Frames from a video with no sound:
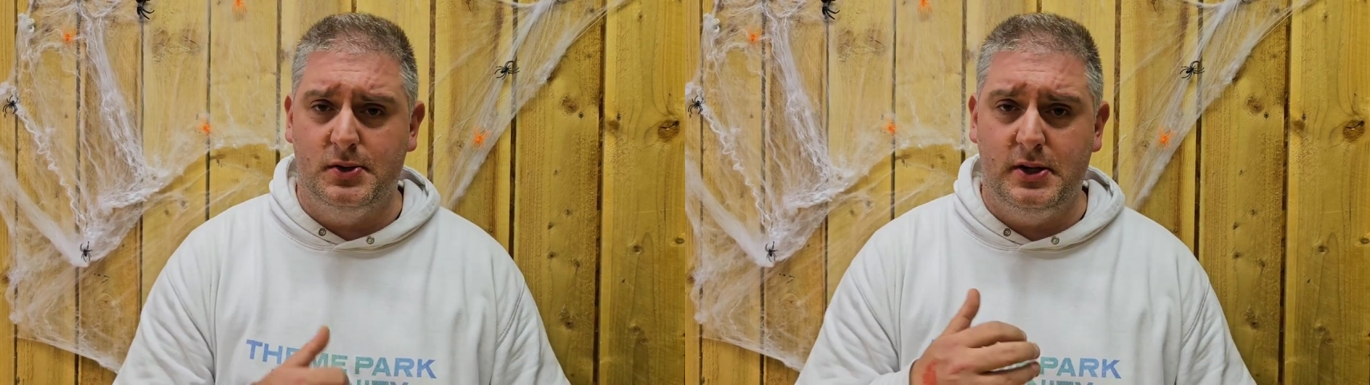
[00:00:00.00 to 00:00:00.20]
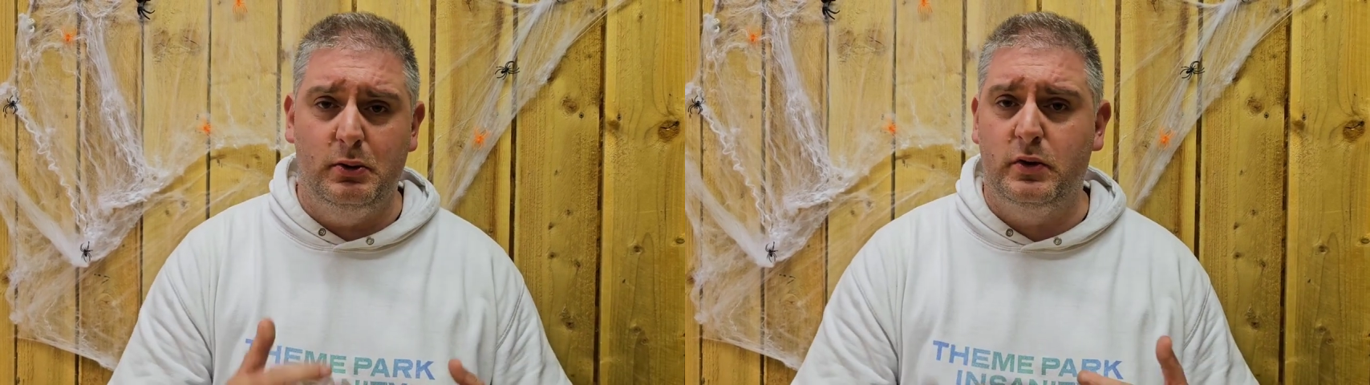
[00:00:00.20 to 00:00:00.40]

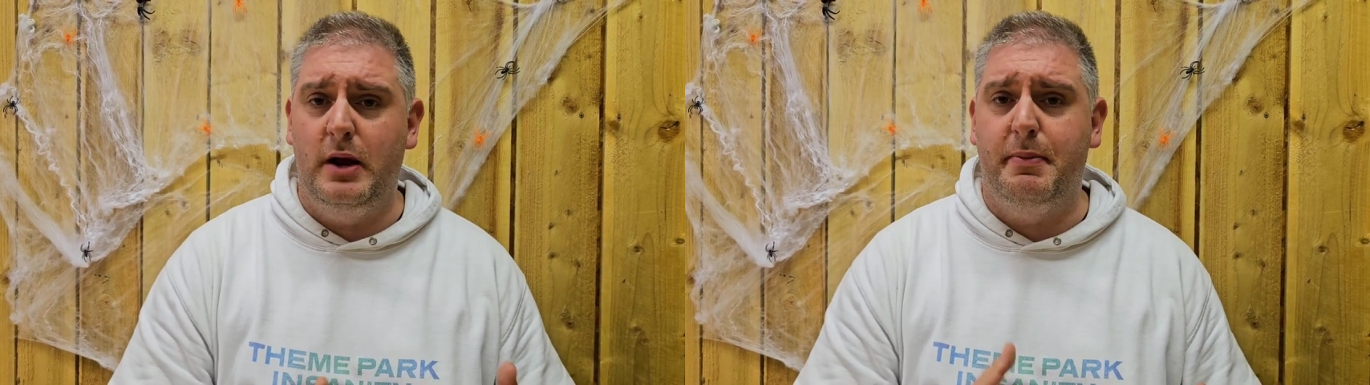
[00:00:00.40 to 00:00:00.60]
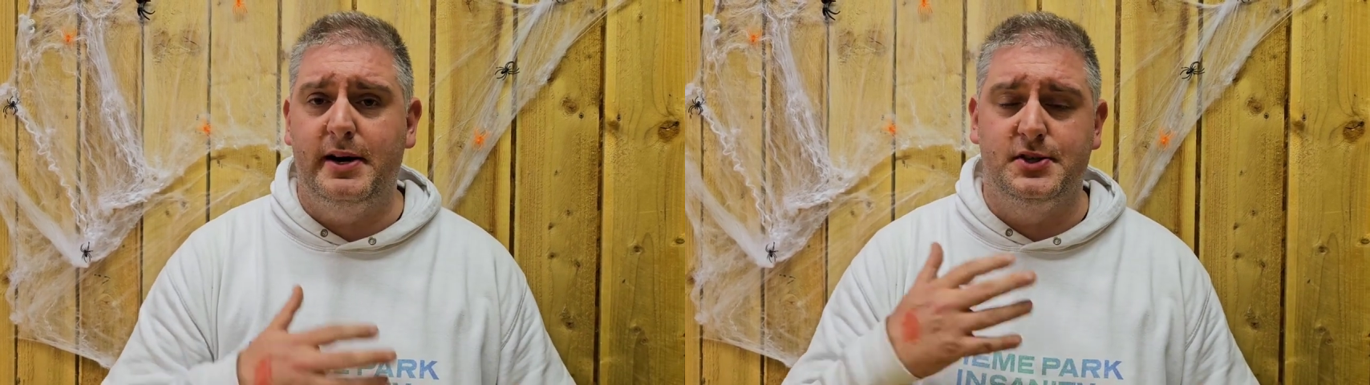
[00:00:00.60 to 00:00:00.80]
So you were greeted
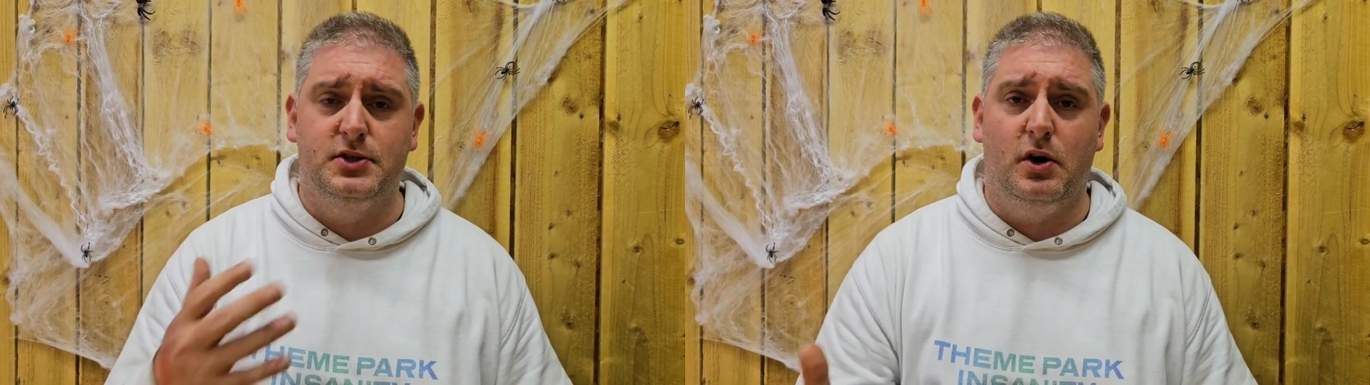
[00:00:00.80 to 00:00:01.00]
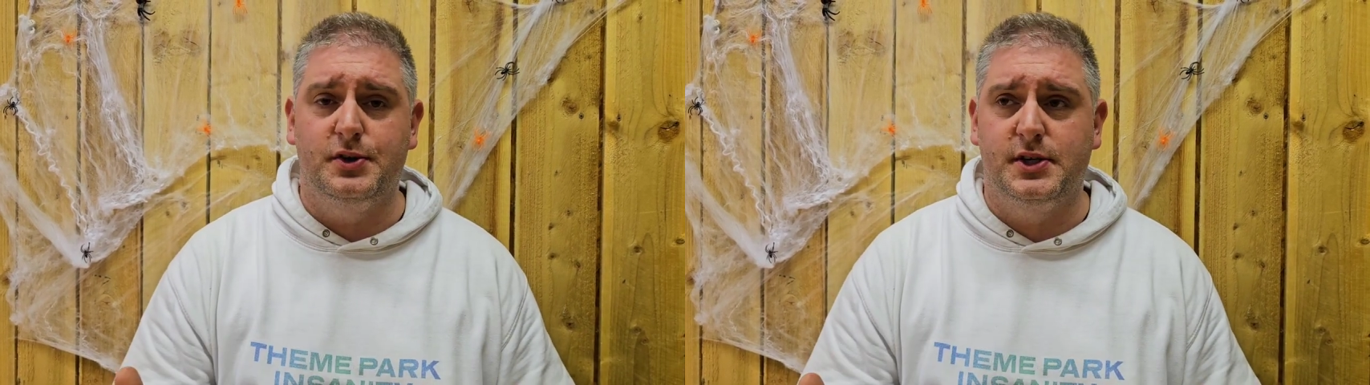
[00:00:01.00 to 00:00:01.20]
by this
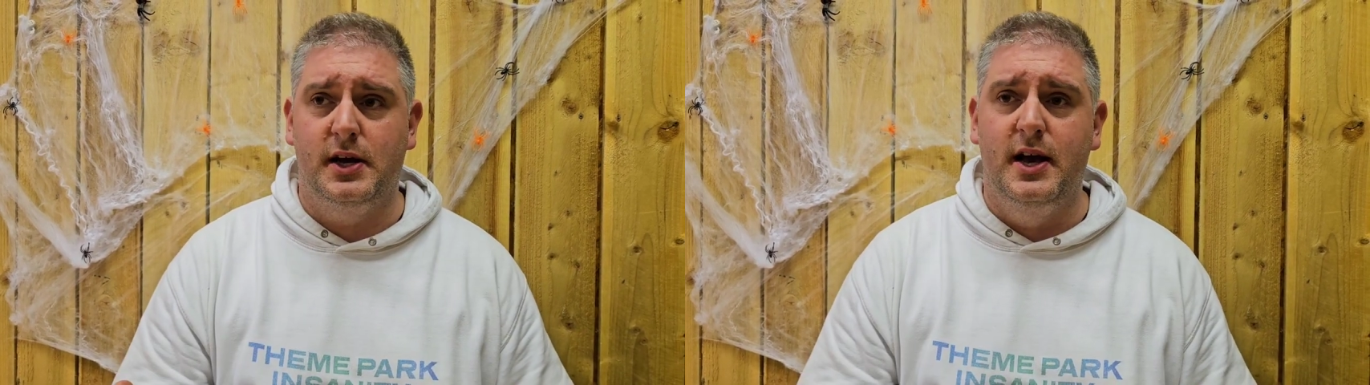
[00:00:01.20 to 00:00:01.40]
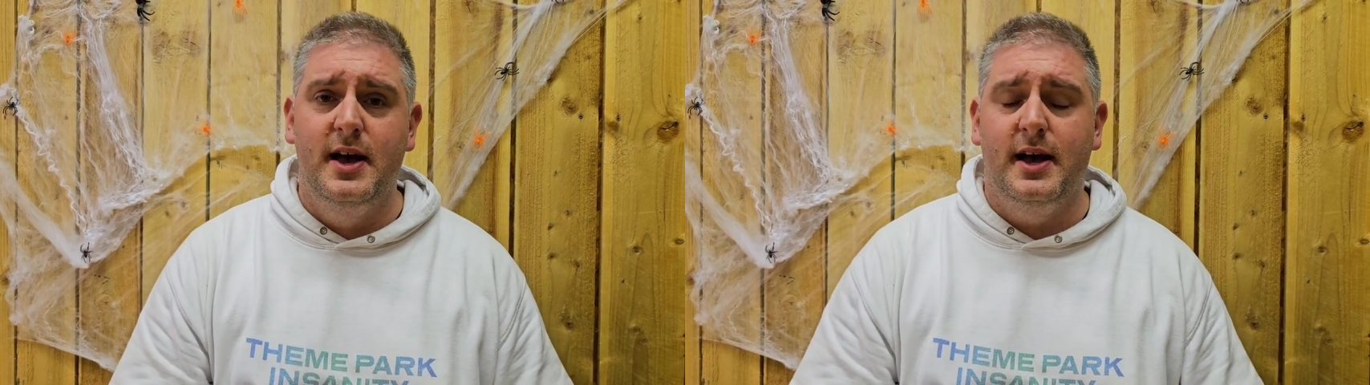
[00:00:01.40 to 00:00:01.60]
daughter
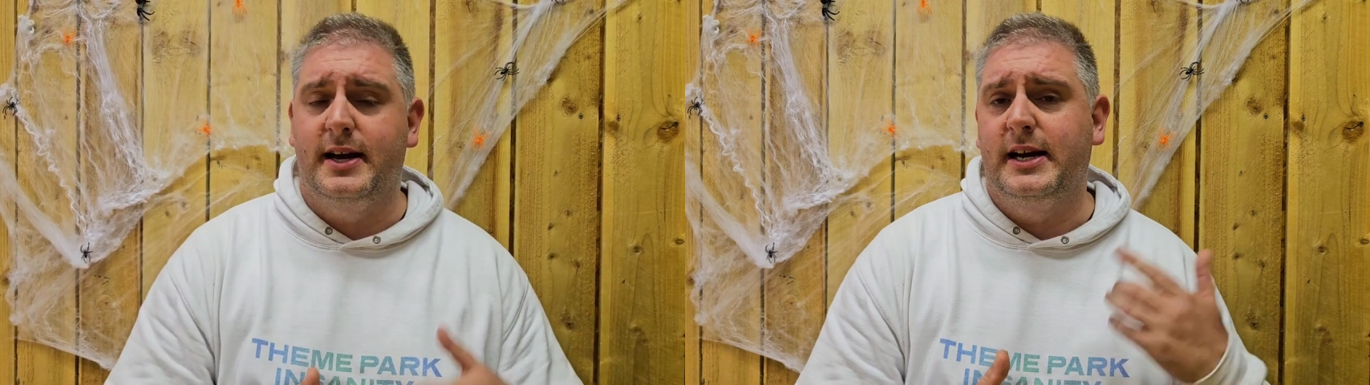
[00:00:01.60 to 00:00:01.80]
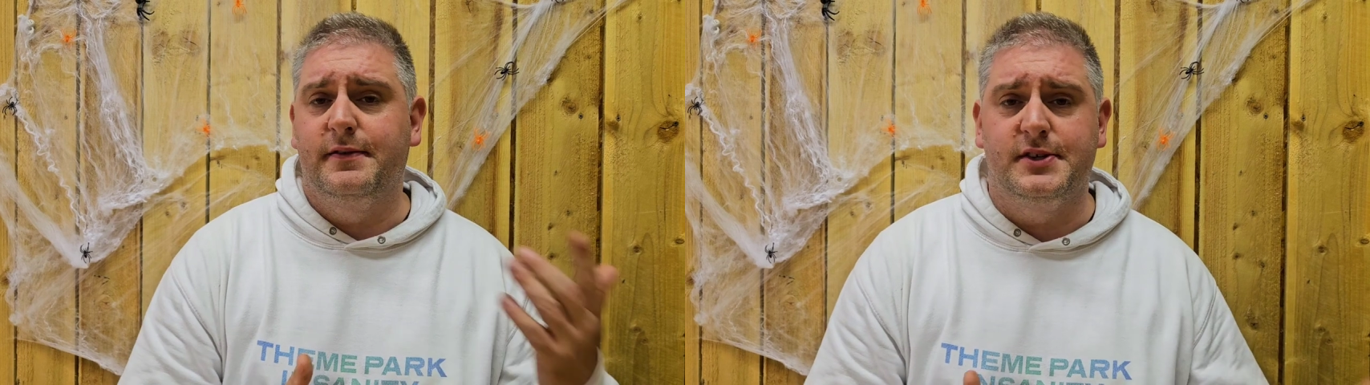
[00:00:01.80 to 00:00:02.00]
and
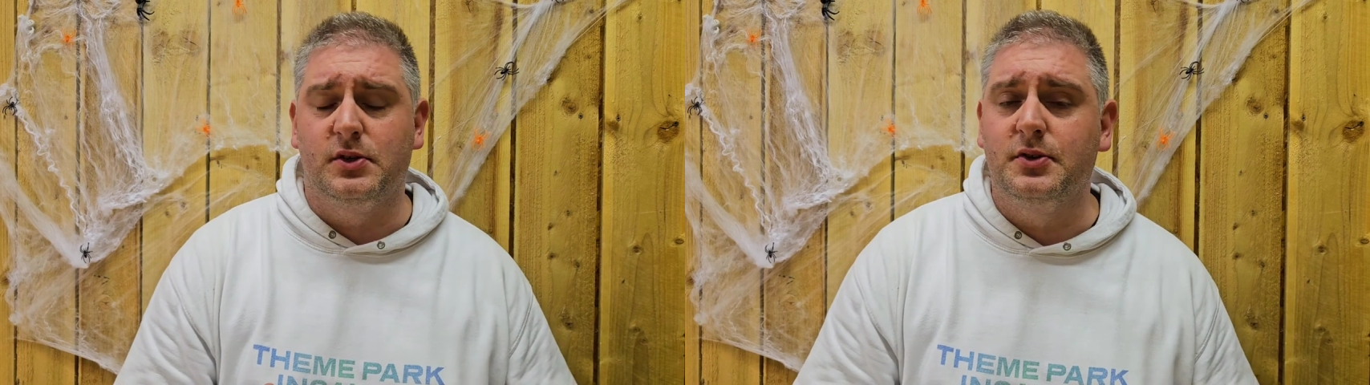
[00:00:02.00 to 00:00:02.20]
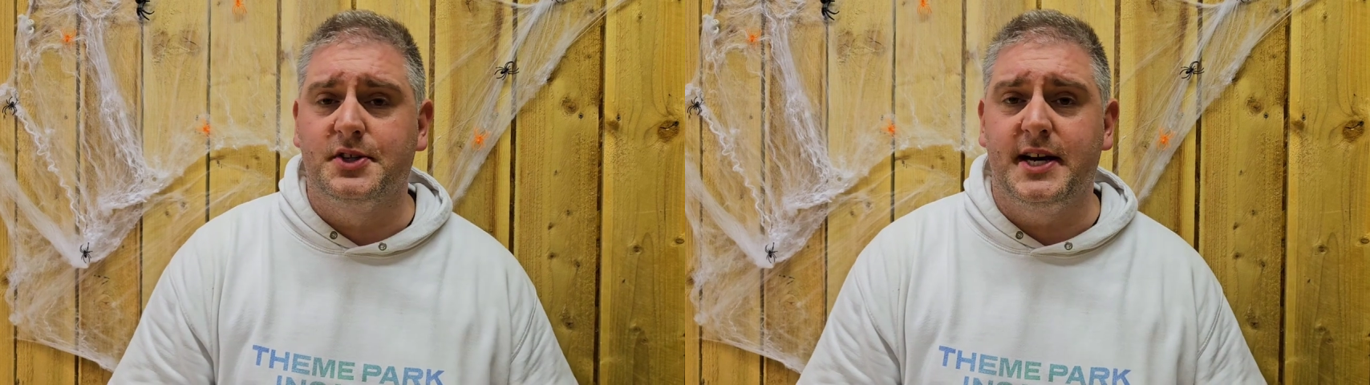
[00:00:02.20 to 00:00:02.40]
kind of this
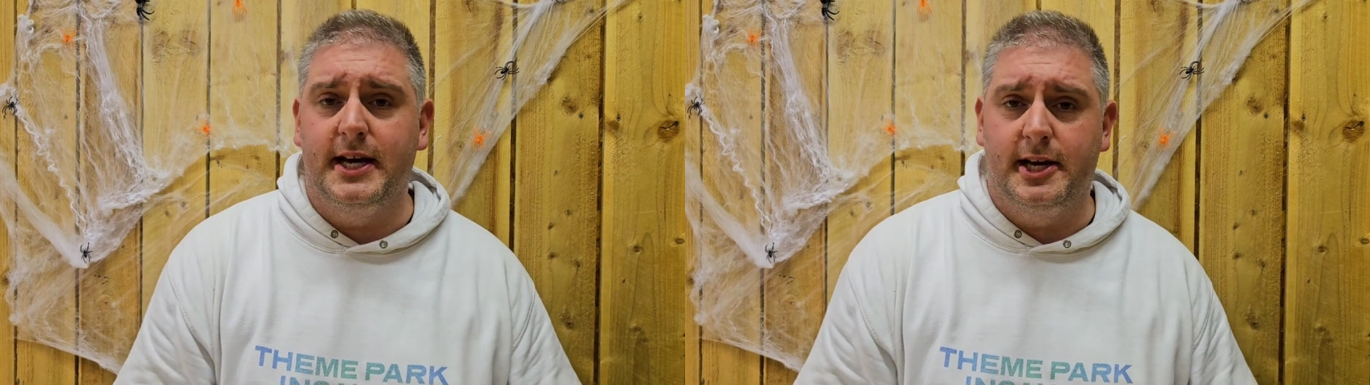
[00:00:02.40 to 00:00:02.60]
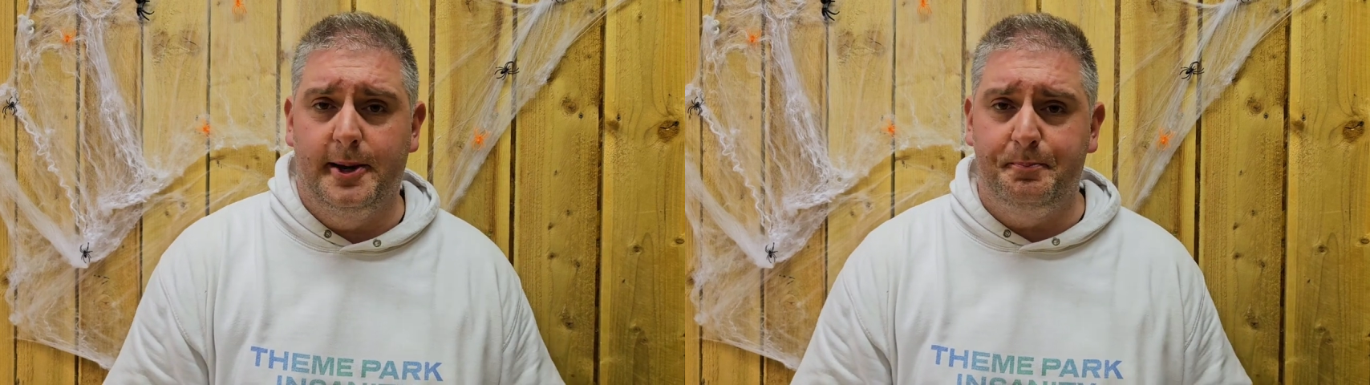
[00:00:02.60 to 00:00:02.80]

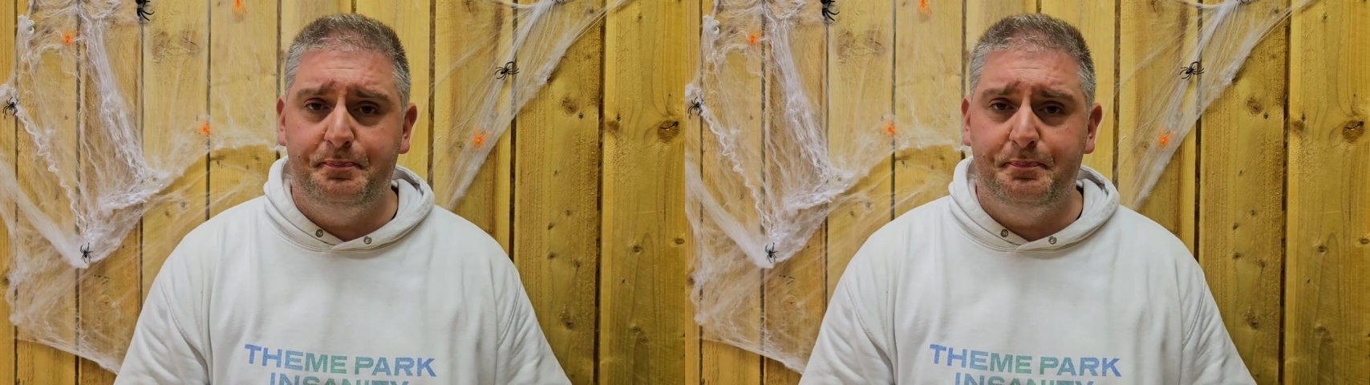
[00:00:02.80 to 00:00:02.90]
undertaker.